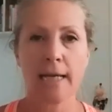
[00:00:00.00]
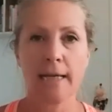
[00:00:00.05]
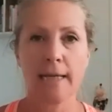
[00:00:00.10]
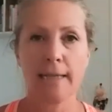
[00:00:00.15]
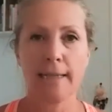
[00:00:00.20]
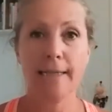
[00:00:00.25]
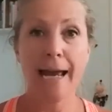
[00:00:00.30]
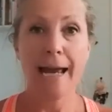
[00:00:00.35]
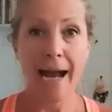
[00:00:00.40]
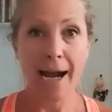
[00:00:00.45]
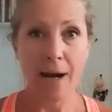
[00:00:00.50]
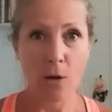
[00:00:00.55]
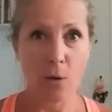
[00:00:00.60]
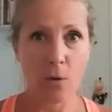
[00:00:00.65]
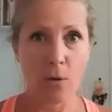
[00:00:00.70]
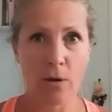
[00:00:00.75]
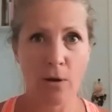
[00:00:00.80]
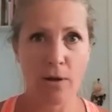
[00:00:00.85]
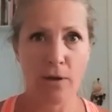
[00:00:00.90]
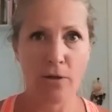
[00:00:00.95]
Now,
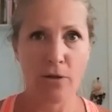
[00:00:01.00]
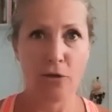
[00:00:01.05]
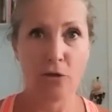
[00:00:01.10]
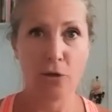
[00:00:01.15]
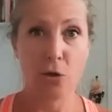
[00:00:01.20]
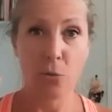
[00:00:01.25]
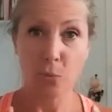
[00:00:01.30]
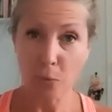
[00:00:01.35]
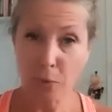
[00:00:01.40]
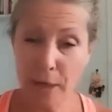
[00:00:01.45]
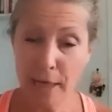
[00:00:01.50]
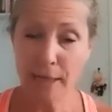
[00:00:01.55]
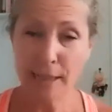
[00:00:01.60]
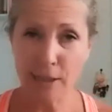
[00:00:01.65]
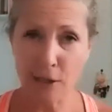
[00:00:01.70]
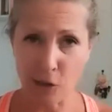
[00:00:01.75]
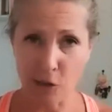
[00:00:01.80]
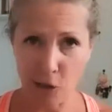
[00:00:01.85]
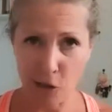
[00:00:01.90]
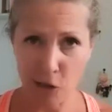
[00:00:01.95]
the
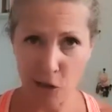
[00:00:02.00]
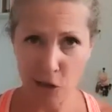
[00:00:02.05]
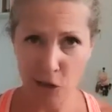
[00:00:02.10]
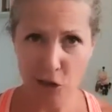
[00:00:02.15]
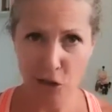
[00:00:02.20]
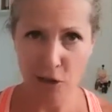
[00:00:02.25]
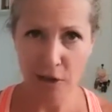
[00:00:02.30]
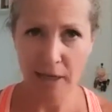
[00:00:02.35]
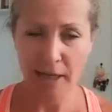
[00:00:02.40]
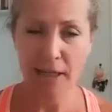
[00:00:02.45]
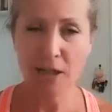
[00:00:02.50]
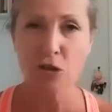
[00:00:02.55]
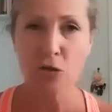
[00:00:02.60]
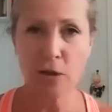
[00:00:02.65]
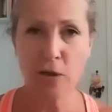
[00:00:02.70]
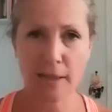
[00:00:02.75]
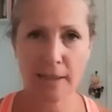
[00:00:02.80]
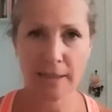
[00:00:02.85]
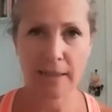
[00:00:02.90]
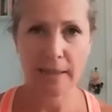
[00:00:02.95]
research,
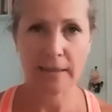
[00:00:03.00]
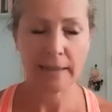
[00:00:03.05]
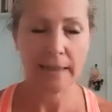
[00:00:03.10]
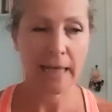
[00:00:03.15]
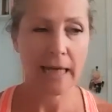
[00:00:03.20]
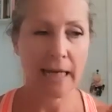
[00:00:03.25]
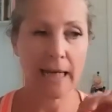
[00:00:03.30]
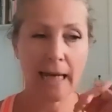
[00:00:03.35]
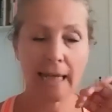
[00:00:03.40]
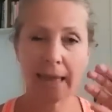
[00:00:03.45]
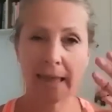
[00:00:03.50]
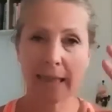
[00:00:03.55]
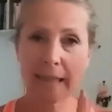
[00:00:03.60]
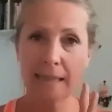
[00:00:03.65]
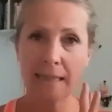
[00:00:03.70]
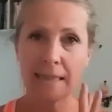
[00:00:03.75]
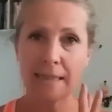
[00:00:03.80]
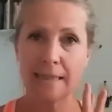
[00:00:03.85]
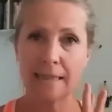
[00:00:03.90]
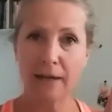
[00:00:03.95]
interestingly, again, this
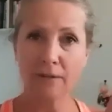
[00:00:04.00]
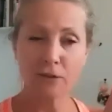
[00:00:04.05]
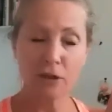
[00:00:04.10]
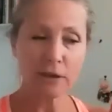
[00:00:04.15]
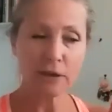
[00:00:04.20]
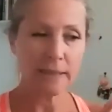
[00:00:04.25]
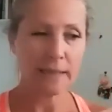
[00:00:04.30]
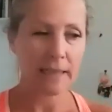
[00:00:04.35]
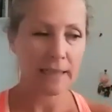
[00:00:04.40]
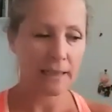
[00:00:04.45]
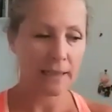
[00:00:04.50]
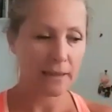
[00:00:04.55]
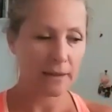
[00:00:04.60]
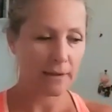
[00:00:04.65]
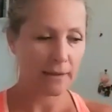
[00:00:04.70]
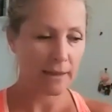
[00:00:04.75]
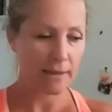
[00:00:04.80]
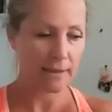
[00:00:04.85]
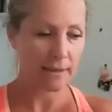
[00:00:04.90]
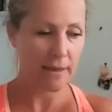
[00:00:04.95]
is definitely,
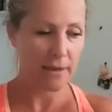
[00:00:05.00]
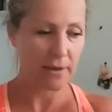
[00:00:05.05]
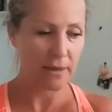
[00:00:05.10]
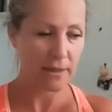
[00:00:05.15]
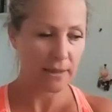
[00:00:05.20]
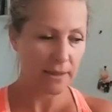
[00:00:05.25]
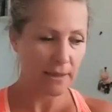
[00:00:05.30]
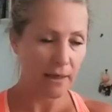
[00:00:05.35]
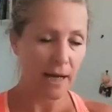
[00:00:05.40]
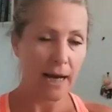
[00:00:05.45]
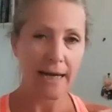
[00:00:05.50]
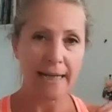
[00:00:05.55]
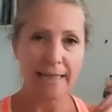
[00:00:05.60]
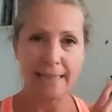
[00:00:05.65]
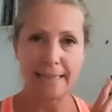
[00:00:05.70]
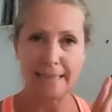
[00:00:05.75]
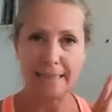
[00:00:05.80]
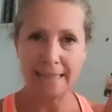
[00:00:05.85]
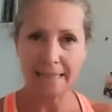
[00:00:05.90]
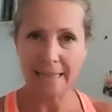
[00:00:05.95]
this
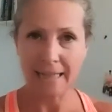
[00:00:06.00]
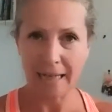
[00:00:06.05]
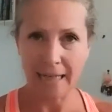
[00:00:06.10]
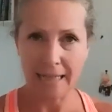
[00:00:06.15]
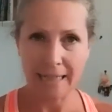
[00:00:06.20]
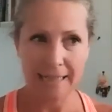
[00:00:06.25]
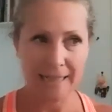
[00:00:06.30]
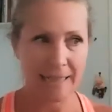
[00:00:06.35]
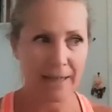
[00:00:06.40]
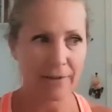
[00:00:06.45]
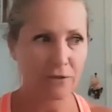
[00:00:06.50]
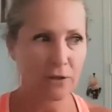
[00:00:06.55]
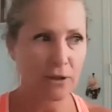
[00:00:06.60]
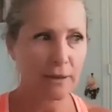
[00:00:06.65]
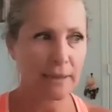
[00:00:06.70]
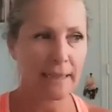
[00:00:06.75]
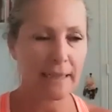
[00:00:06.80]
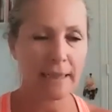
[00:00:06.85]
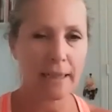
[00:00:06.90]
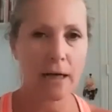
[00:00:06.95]
idea is
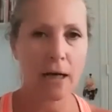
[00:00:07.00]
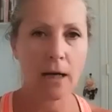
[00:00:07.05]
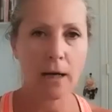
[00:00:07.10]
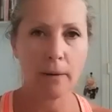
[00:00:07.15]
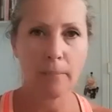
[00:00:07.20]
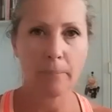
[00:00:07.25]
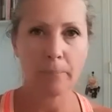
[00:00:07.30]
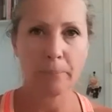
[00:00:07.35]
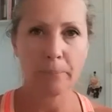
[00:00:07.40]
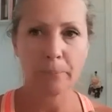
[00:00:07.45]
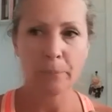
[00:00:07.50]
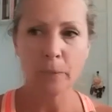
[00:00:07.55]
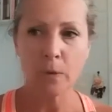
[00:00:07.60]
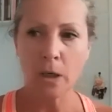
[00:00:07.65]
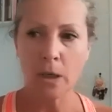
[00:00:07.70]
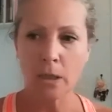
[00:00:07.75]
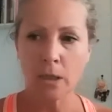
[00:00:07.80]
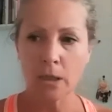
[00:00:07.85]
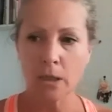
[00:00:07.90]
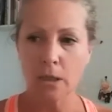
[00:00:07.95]
definitely, I
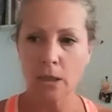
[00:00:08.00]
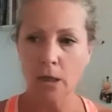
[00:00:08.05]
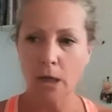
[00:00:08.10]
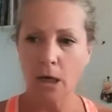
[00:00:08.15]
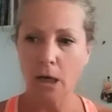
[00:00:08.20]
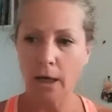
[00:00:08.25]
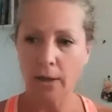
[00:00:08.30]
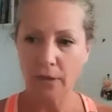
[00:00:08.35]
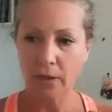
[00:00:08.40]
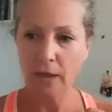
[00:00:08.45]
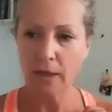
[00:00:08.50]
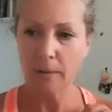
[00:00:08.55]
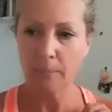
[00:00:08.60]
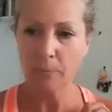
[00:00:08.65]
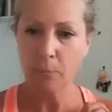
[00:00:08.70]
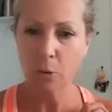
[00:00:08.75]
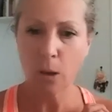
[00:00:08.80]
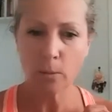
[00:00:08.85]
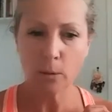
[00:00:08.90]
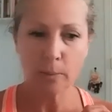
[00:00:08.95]
think
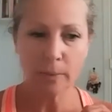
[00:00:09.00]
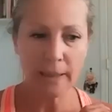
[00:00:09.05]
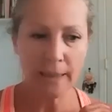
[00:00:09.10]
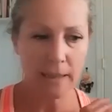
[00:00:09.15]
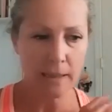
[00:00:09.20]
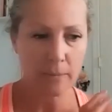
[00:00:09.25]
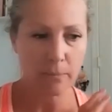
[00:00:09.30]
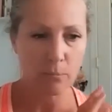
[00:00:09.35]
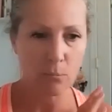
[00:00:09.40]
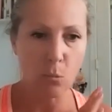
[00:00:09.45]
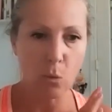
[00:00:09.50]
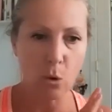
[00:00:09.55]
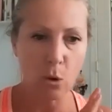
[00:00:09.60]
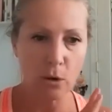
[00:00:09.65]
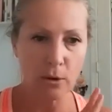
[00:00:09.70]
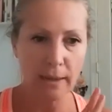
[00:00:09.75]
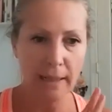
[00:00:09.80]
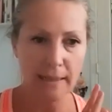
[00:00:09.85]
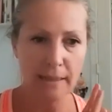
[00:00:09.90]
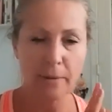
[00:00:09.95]
it probably is more
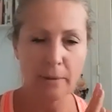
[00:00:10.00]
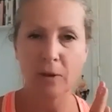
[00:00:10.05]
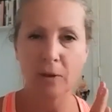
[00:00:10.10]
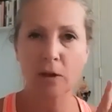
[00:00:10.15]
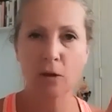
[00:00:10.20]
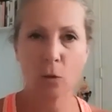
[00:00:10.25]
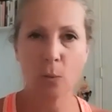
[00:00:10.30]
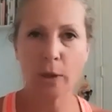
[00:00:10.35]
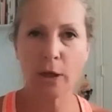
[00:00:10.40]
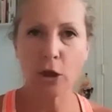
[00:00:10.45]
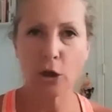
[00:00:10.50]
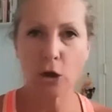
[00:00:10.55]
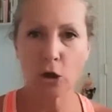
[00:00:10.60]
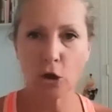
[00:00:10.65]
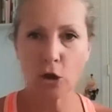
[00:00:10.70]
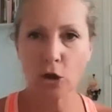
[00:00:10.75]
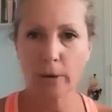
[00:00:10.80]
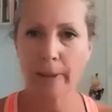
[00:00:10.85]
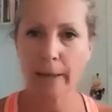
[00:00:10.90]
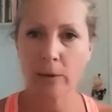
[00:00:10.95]
like something that we
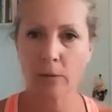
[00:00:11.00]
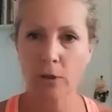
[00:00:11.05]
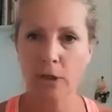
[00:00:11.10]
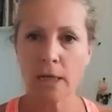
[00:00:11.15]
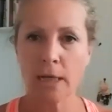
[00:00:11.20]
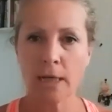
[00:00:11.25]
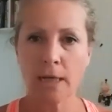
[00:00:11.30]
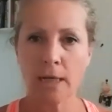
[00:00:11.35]
heard about